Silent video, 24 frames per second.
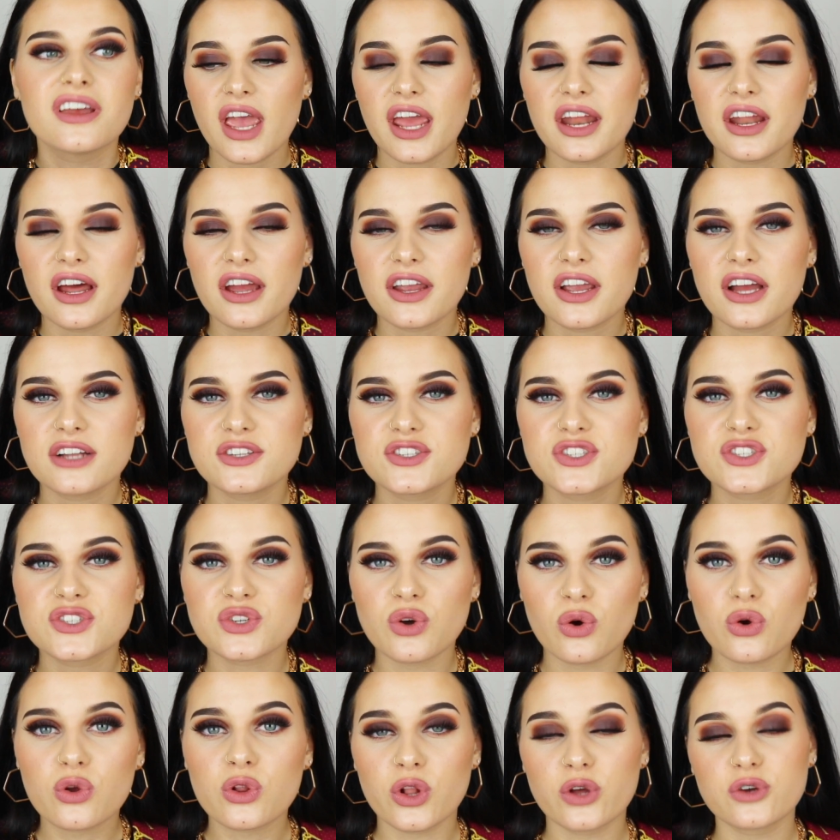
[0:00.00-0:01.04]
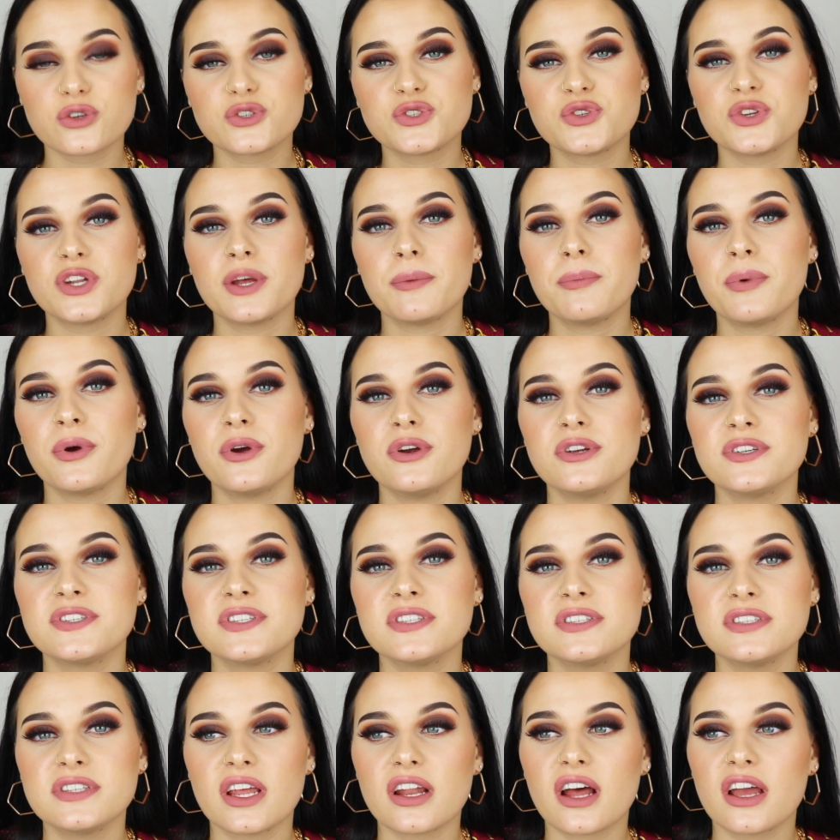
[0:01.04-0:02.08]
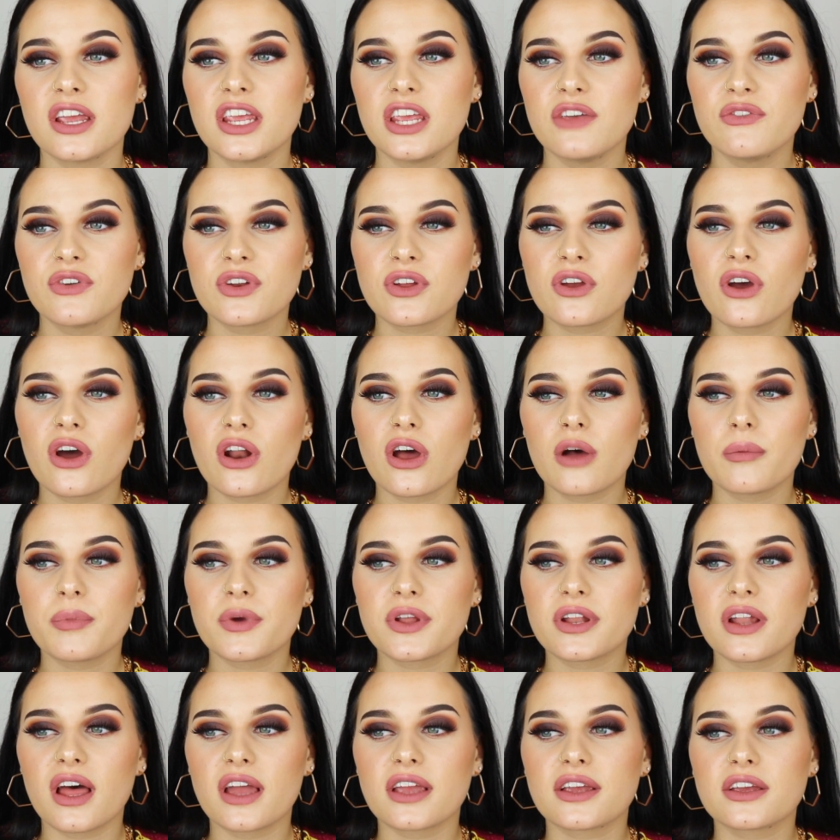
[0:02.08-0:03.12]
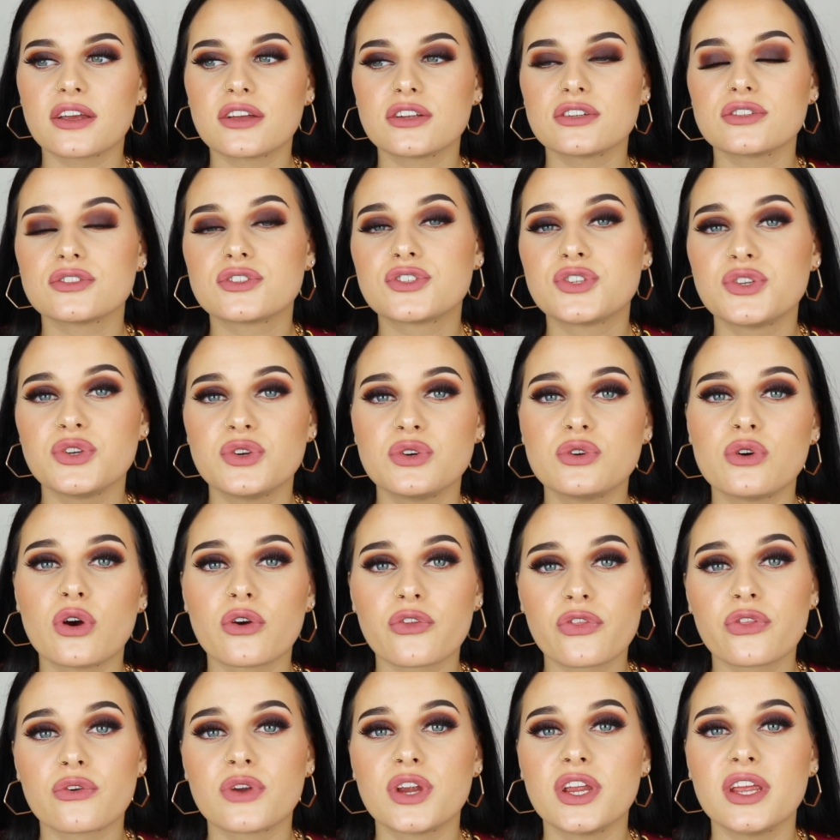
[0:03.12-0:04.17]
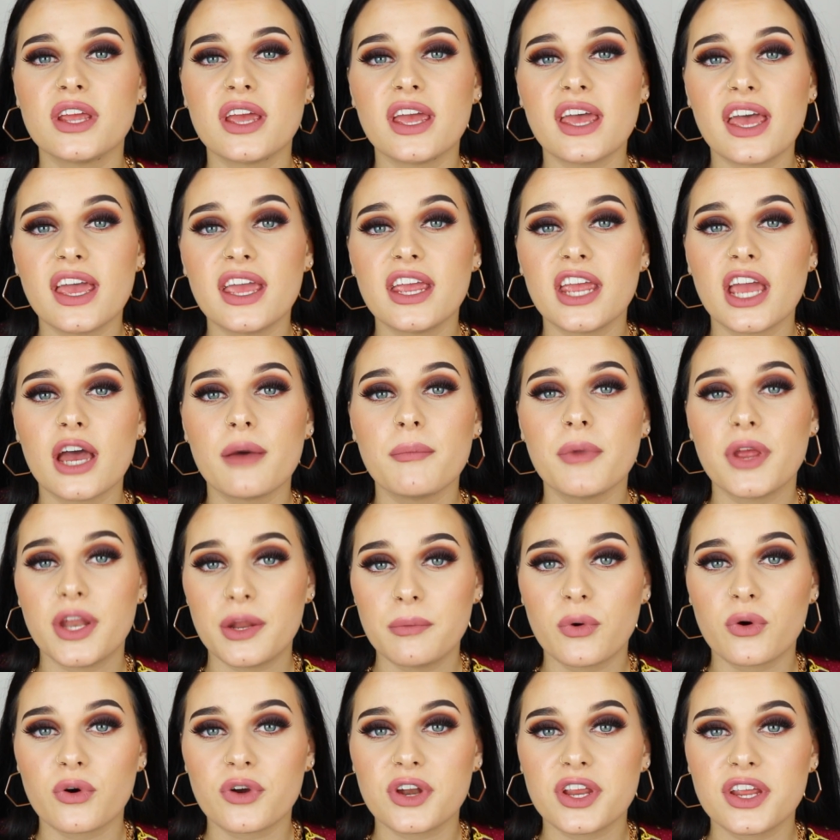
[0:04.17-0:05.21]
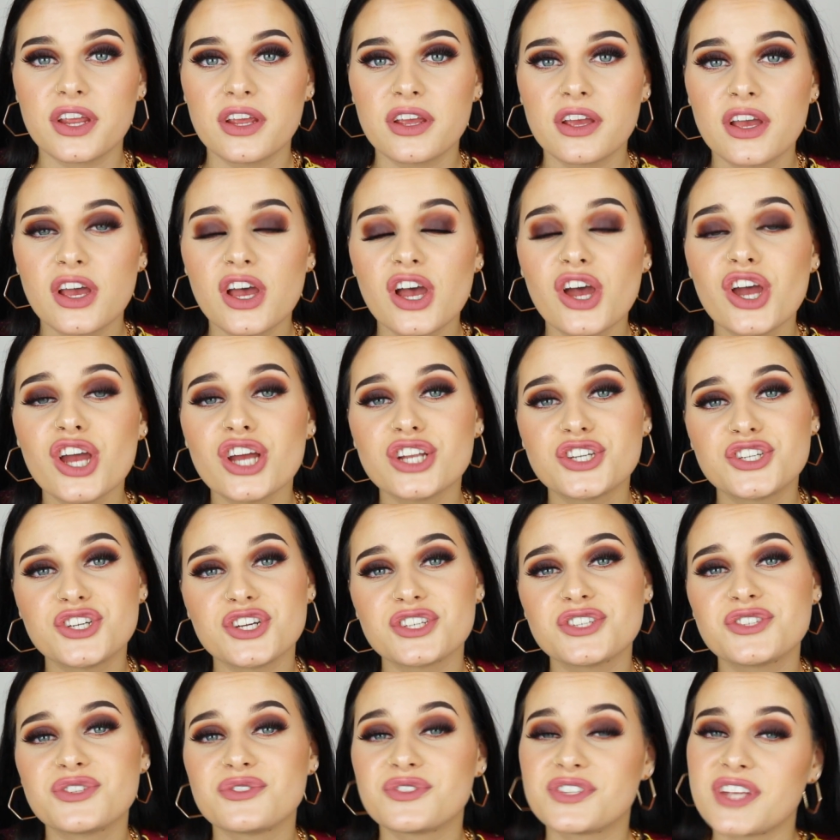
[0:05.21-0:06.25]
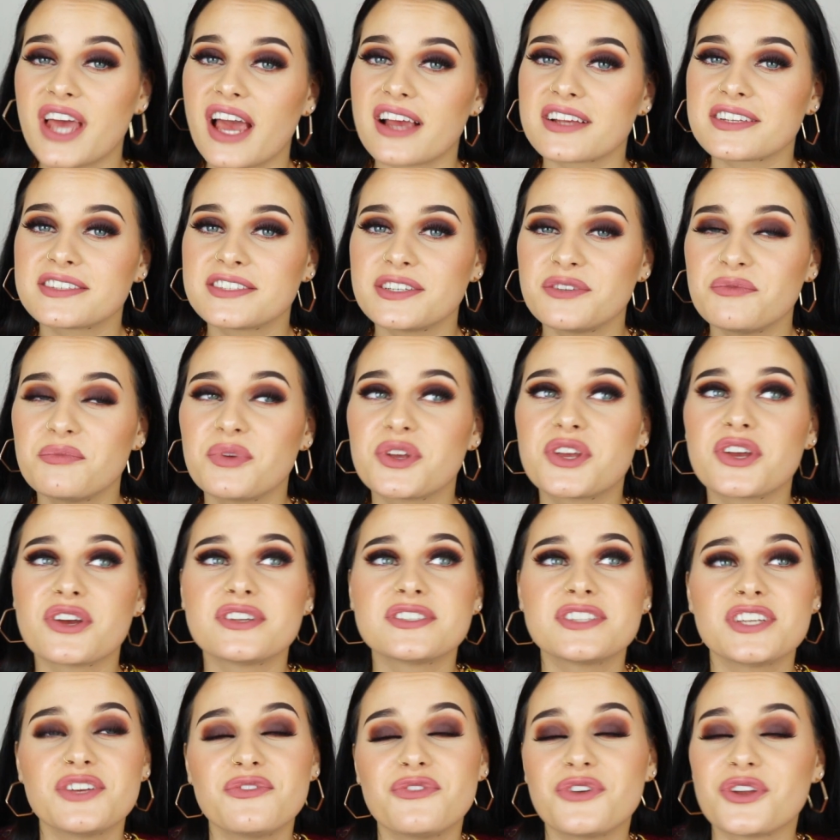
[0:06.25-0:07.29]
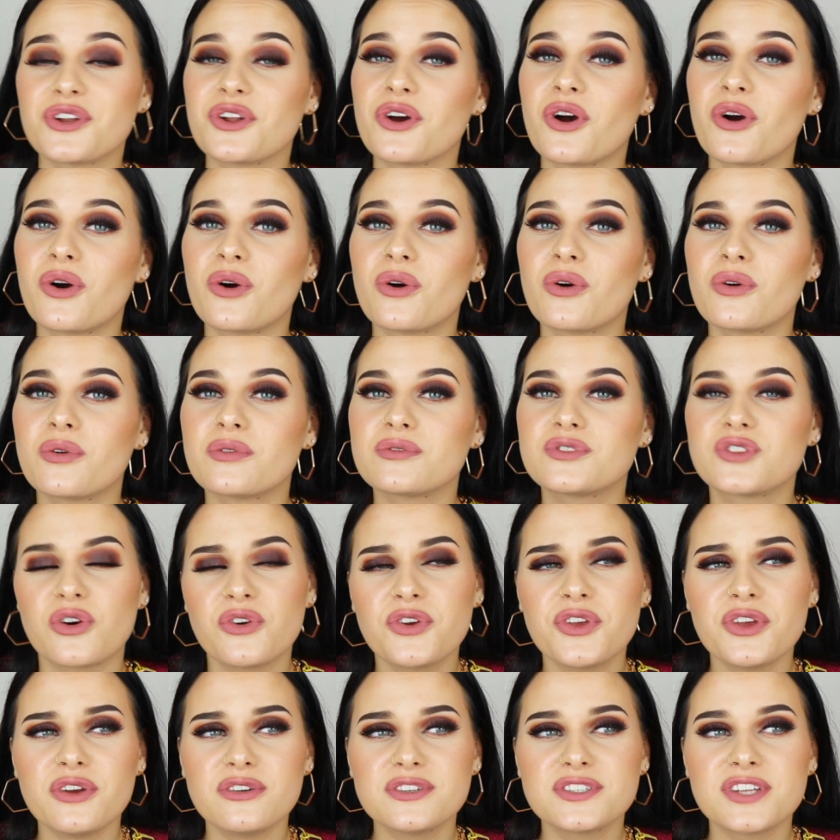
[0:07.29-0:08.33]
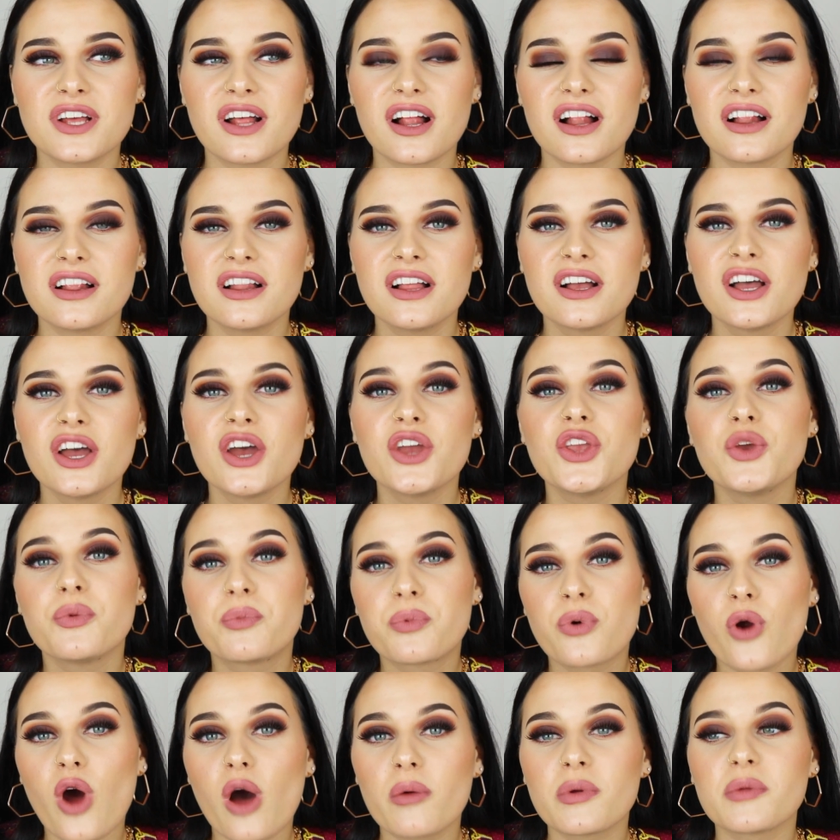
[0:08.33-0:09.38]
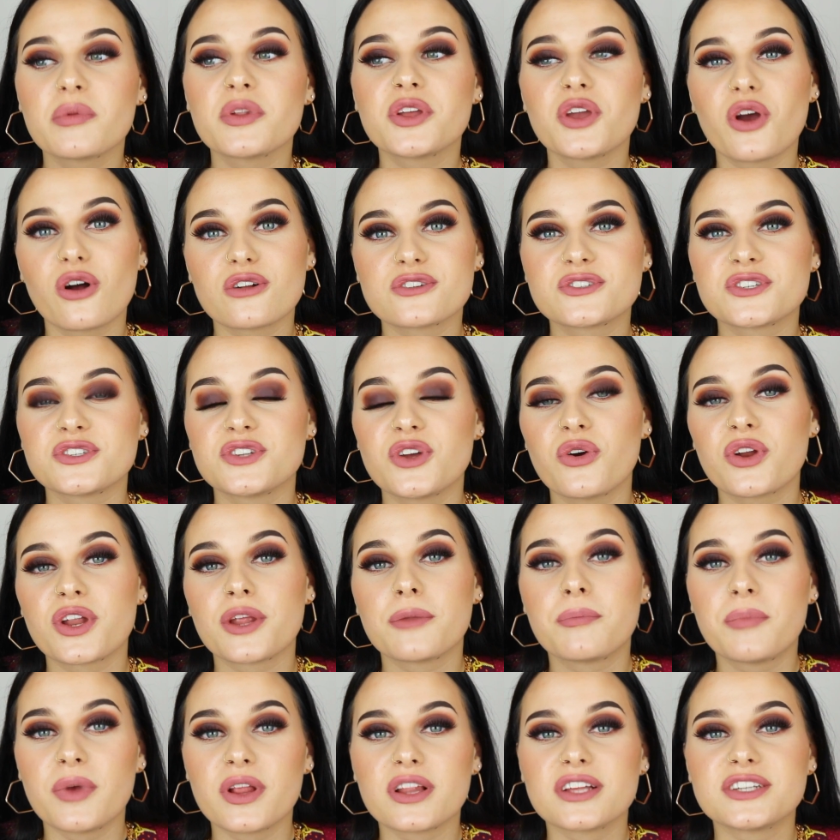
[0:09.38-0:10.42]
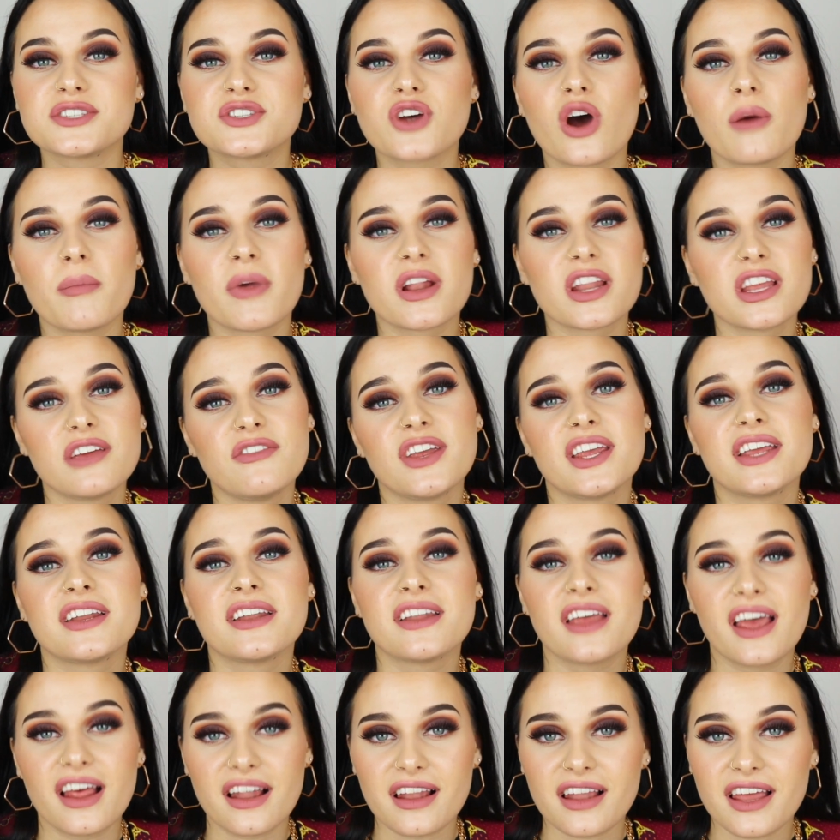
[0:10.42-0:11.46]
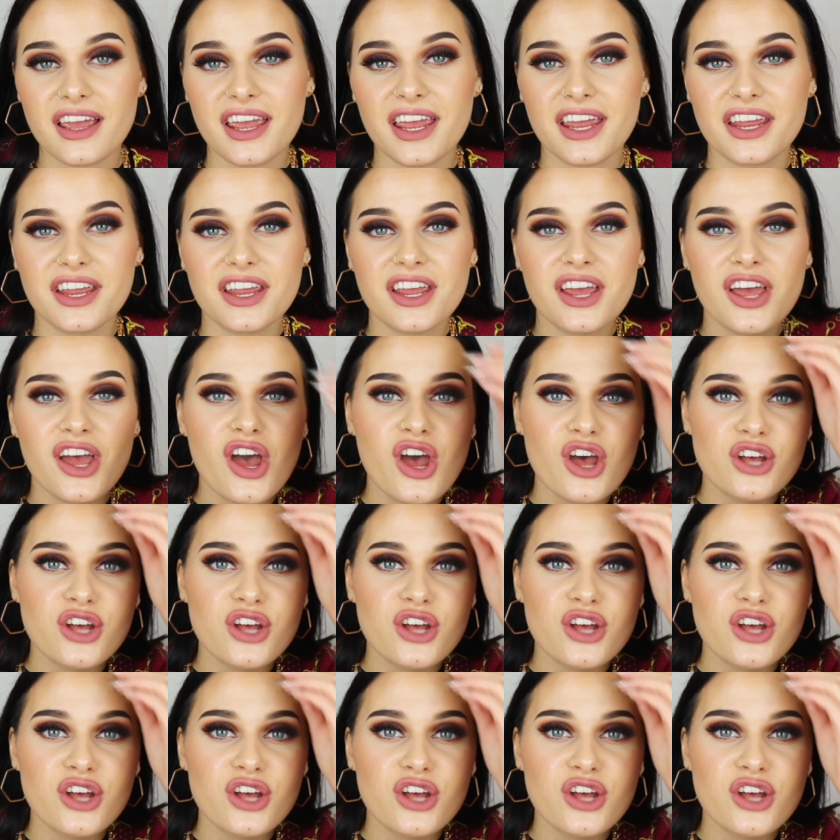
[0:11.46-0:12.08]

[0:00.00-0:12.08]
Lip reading: And I got so close to that person that I even got up at like 2 or 3 a.m. in the morning just to text him, because if you know Tokio Hotel, you probably also know that Bill and Tom are living in LA.